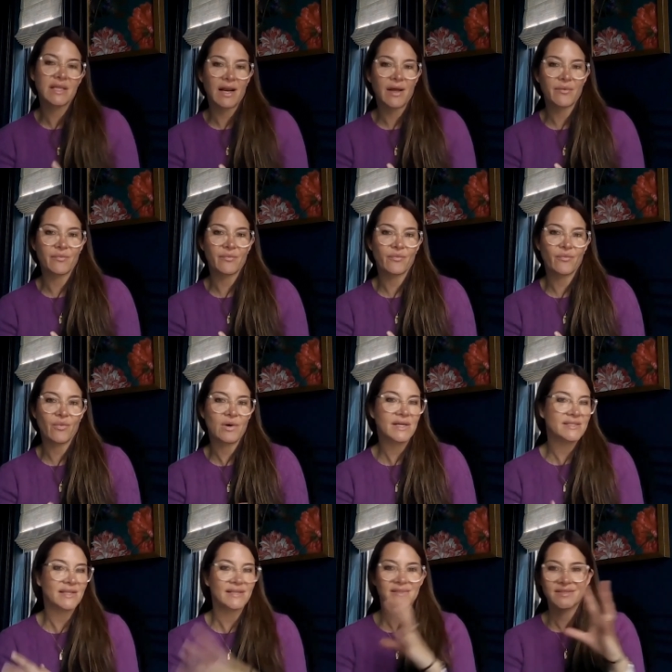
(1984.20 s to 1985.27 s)
that I
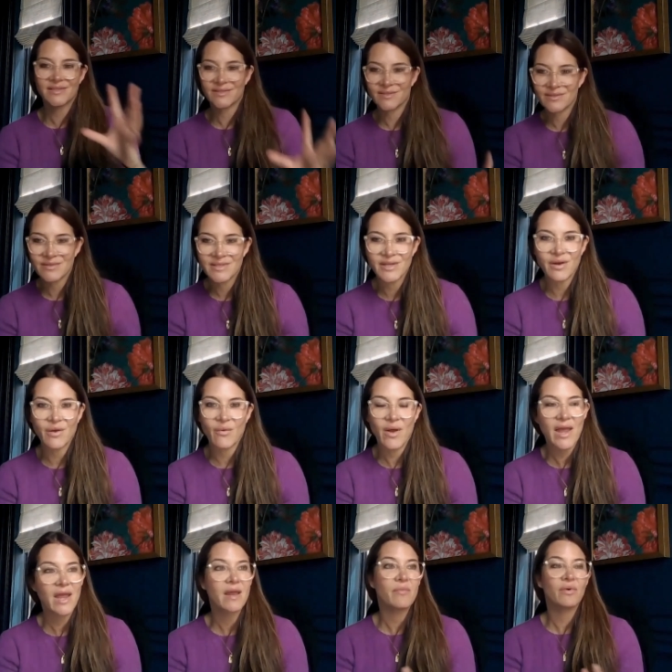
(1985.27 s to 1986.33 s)
wasn't you
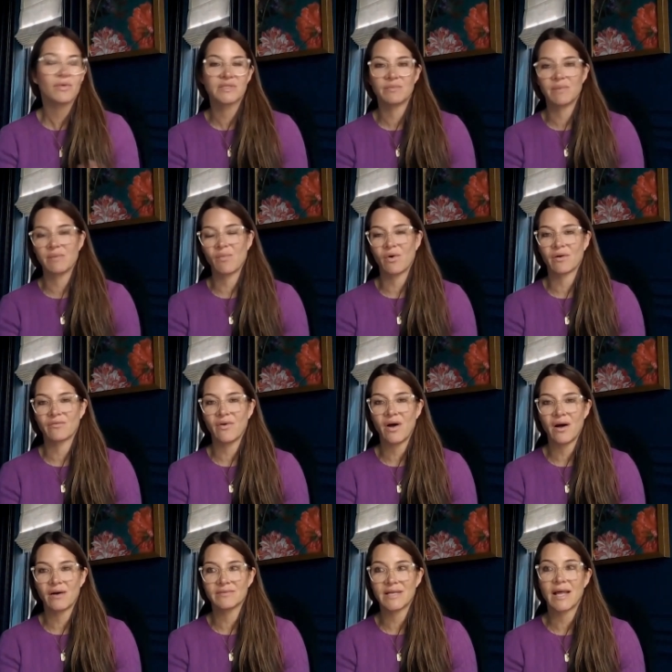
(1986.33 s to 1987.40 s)
know able to be more
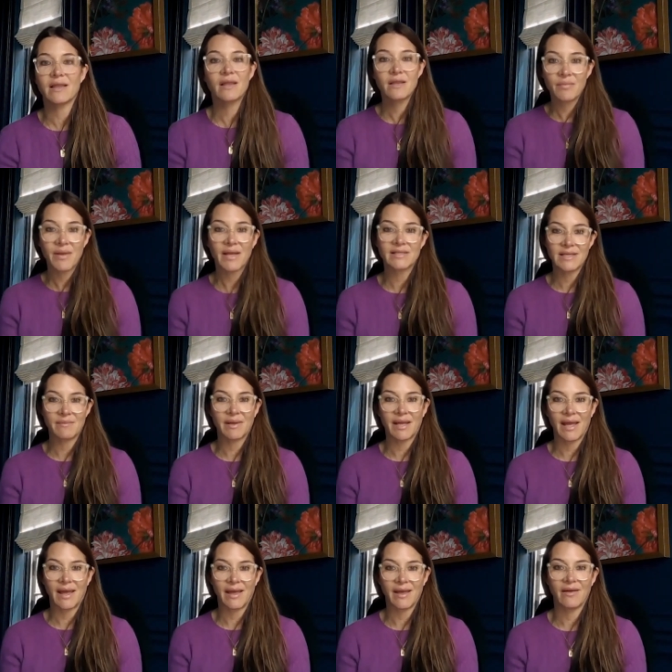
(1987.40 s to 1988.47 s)
involved and then the pandemic
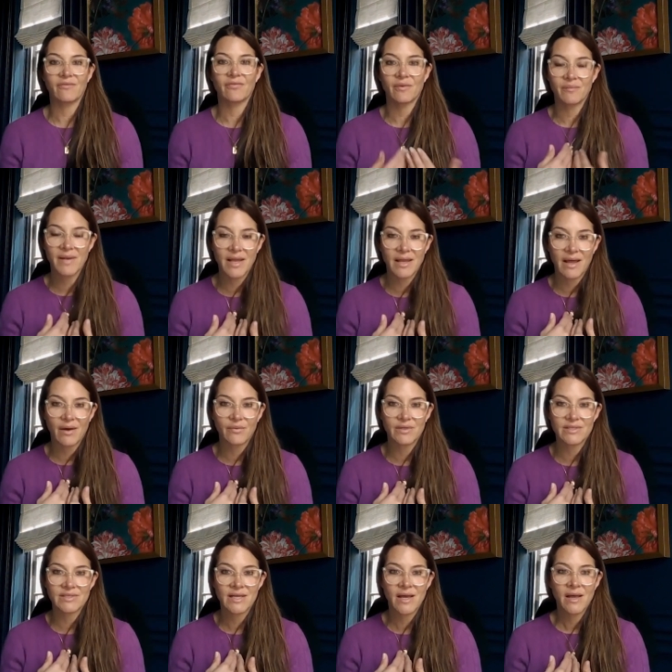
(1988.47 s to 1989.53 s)
hit and for me that
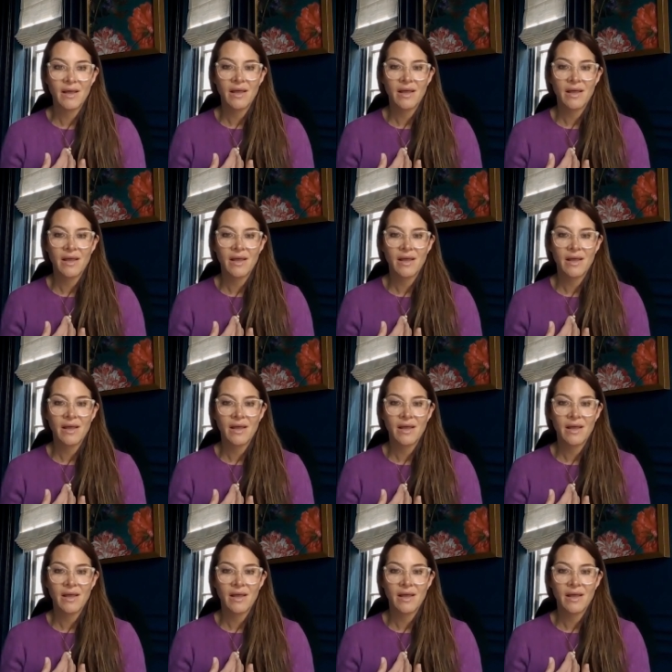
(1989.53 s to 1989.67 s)
was